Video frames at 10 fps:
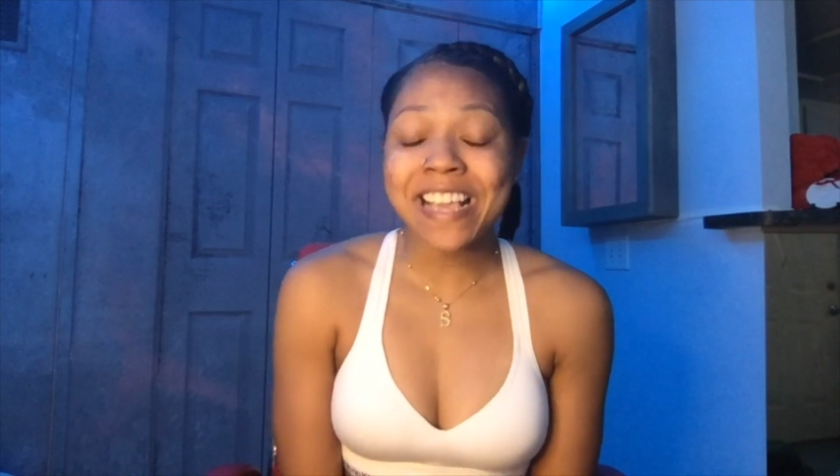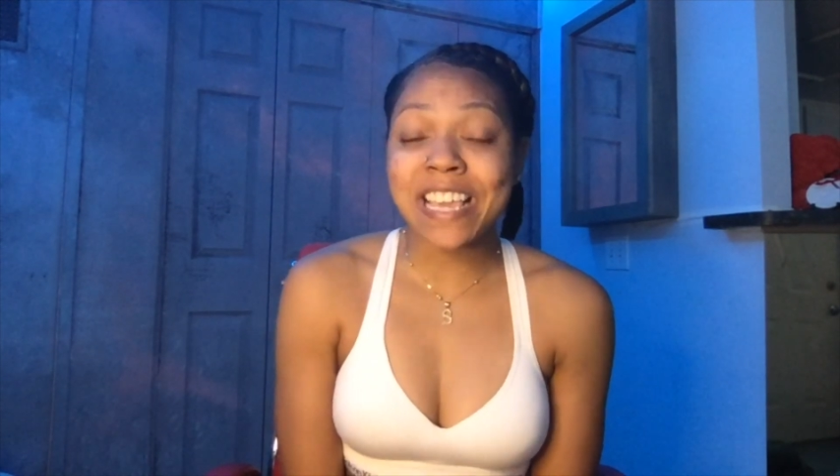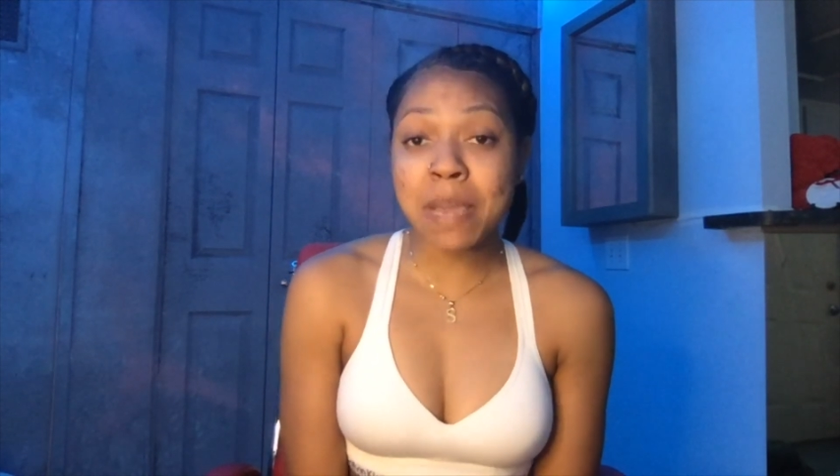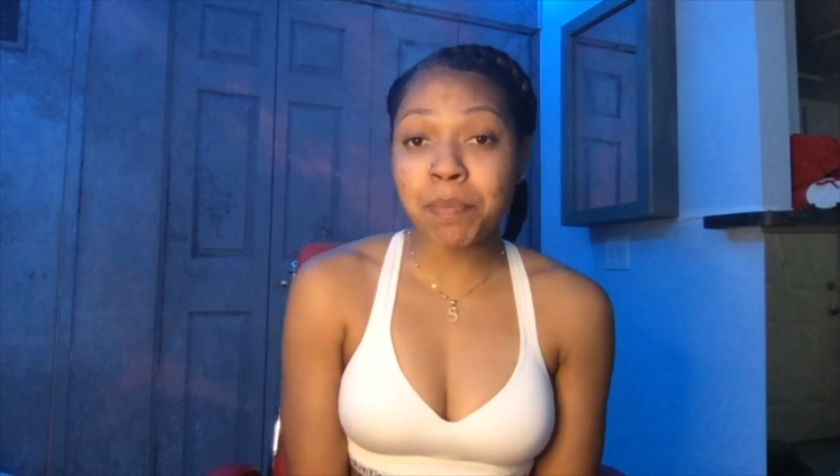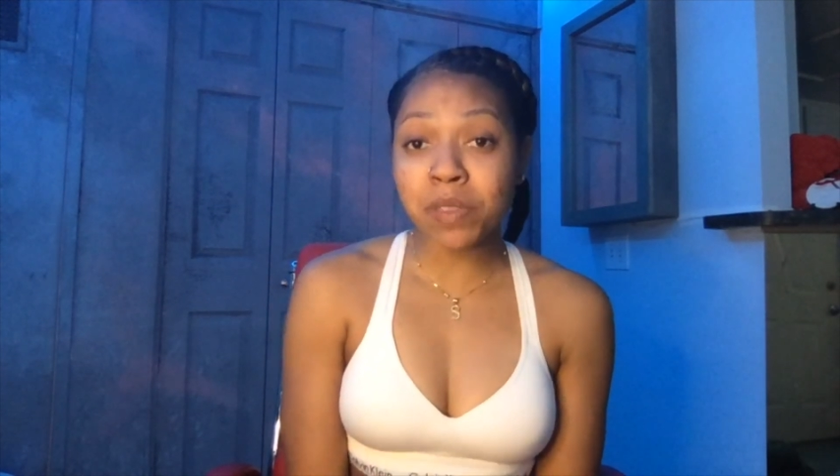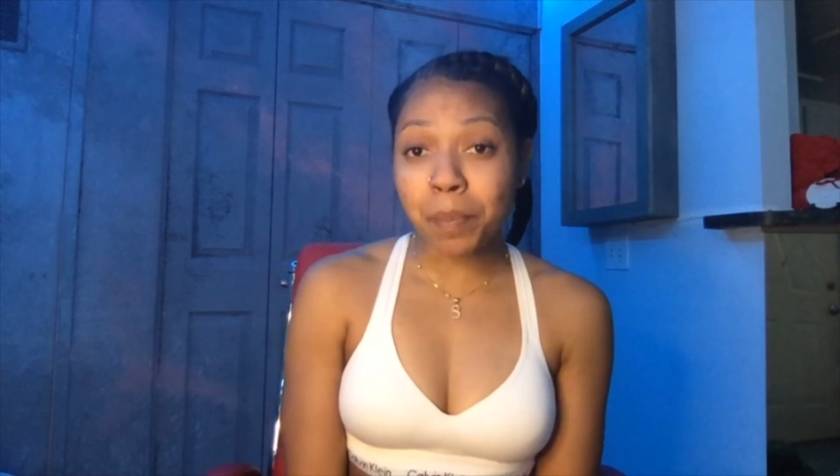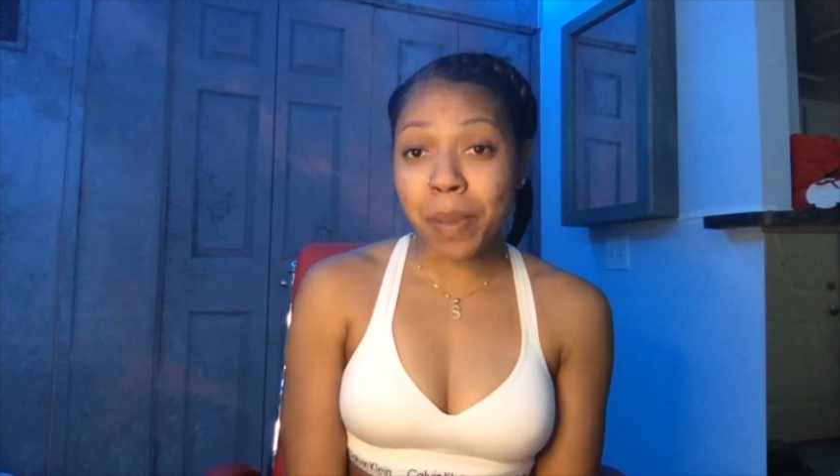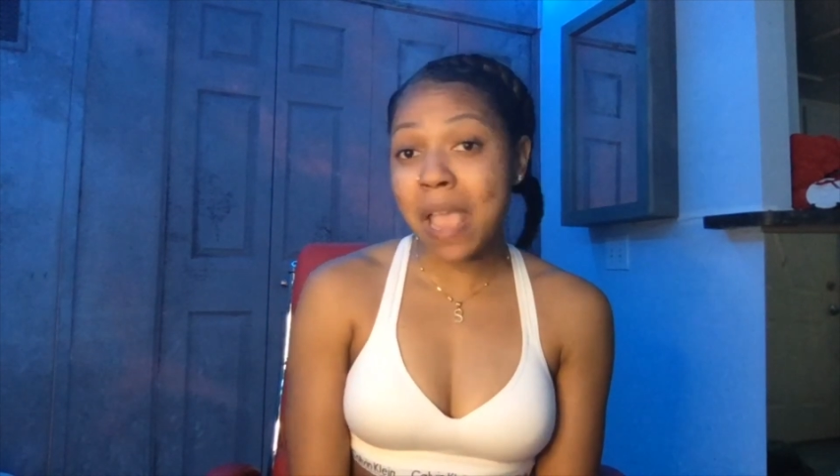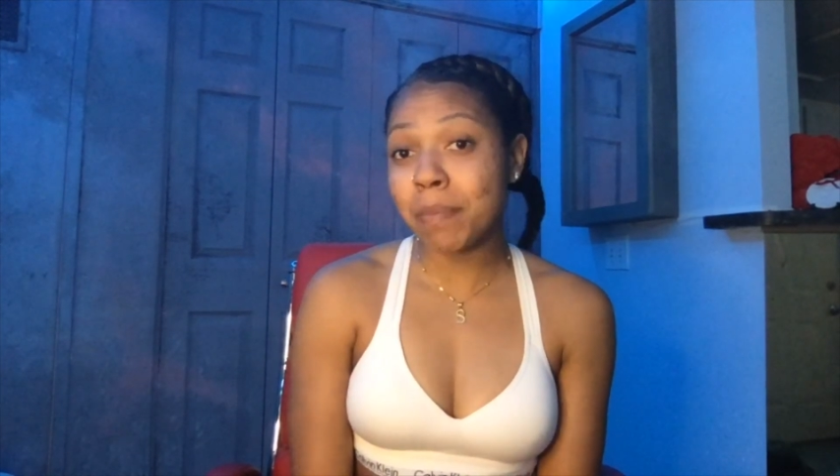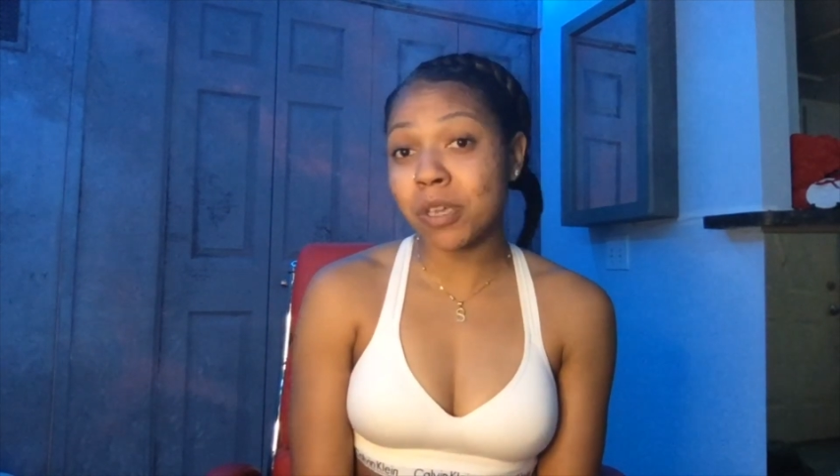keeping the
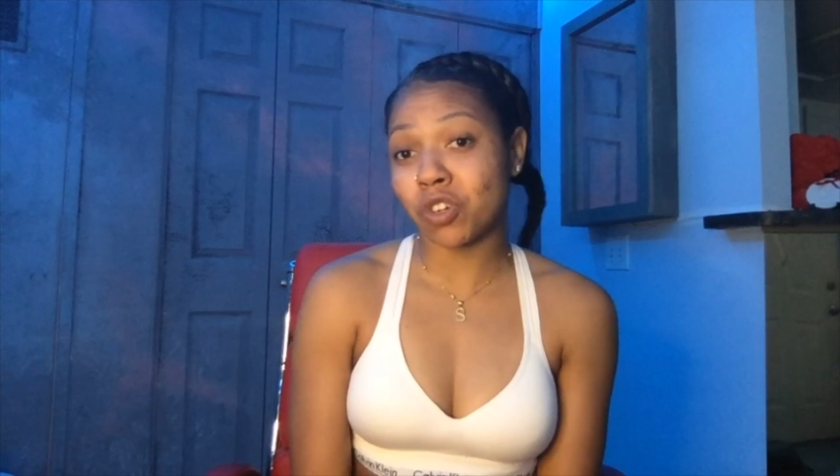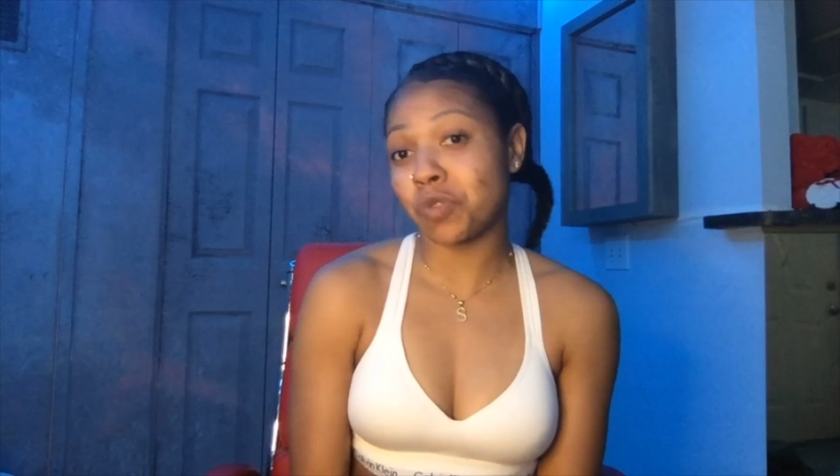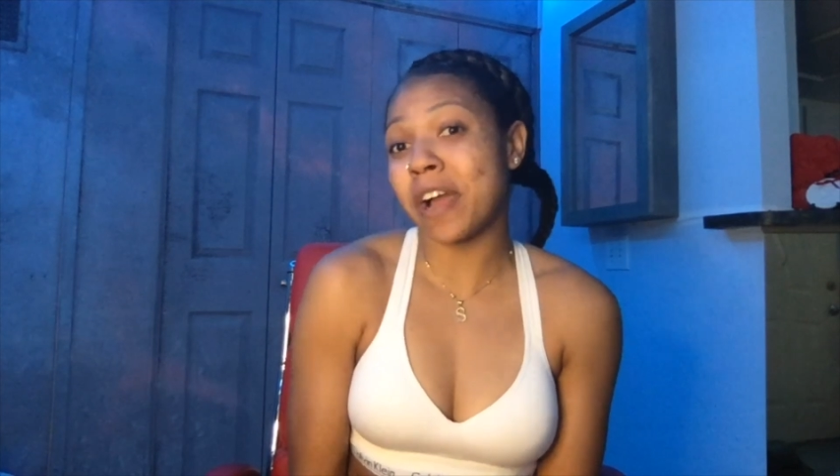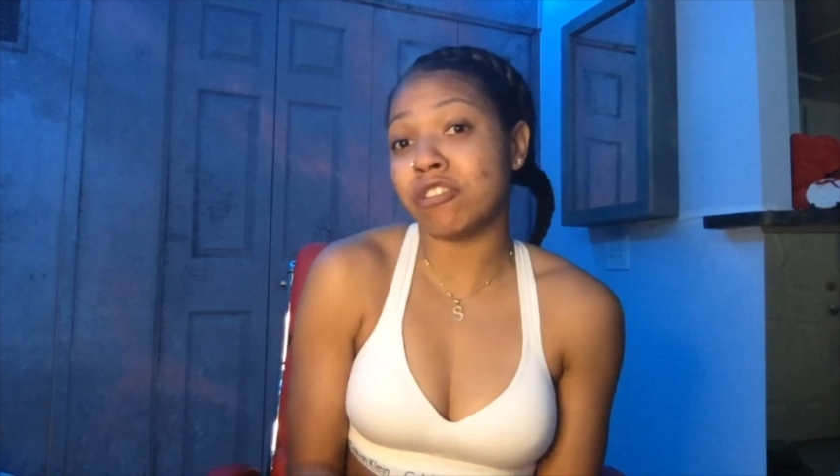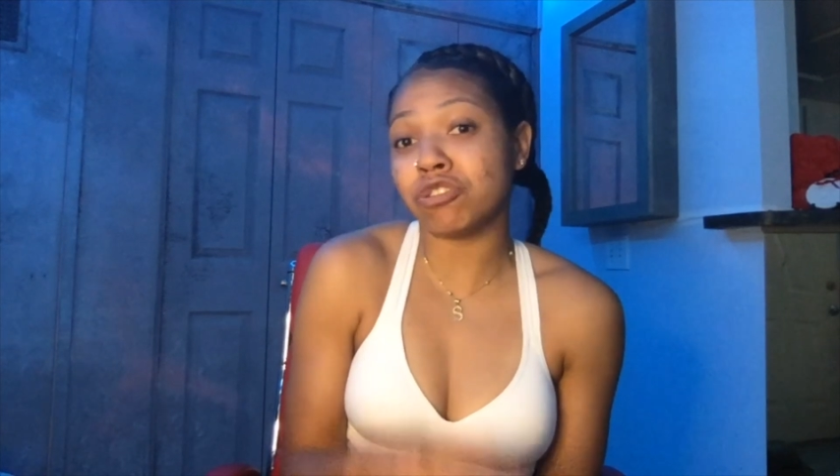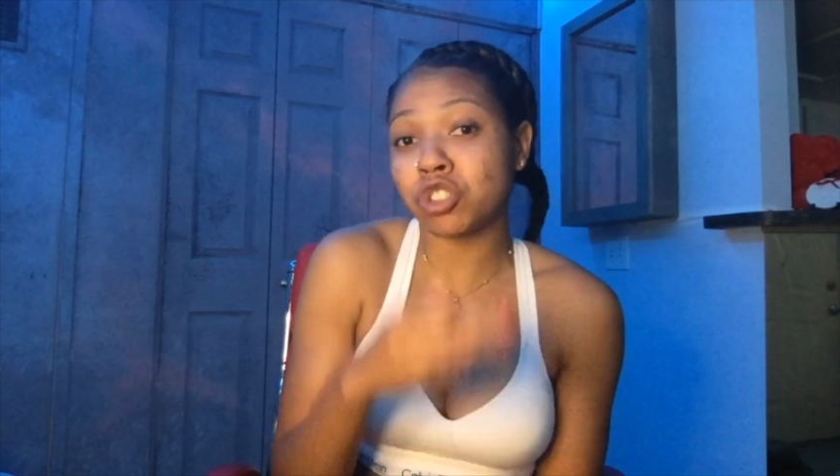payment around